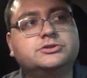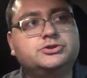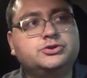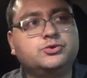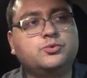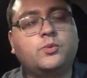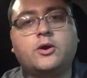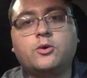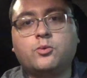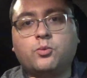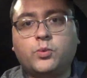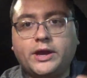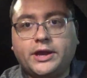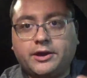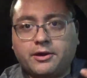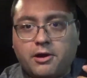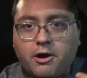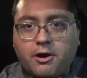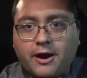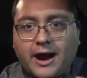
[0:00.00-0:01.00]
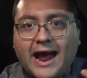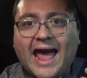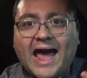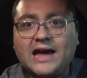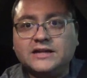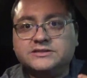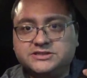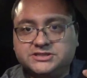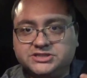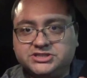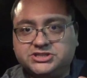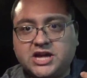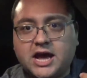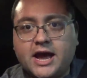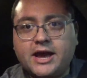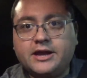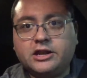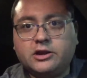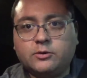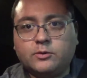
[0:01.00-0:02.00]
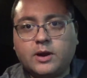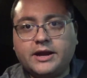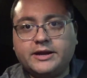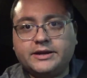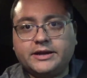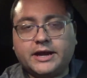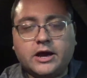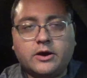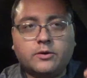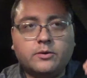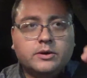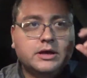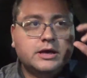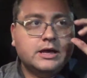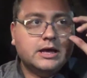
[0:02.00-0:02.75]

to where we are as a society right now.